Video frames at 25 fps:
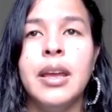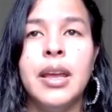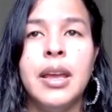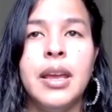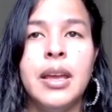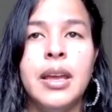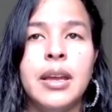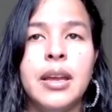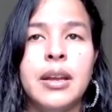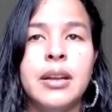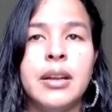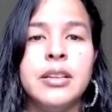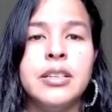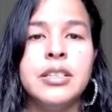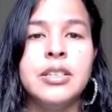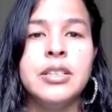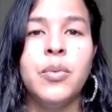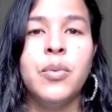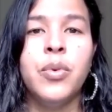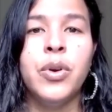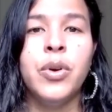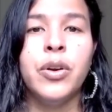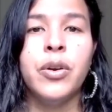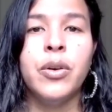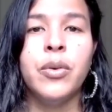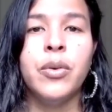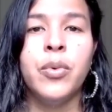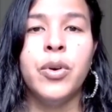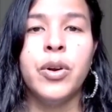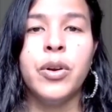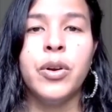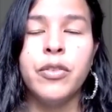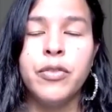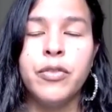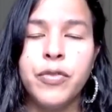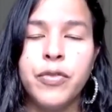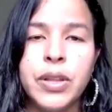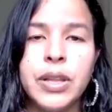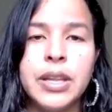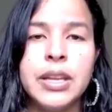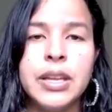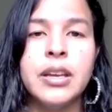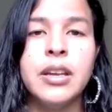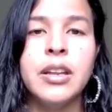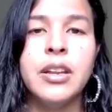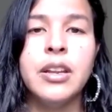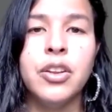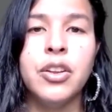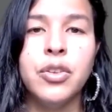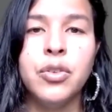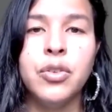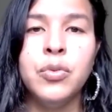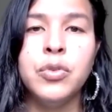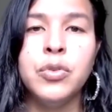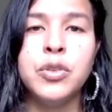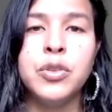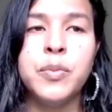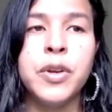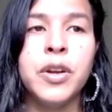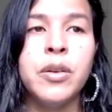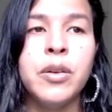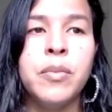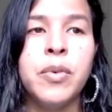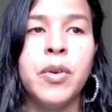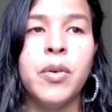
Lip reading: and we're filling in a new spirit,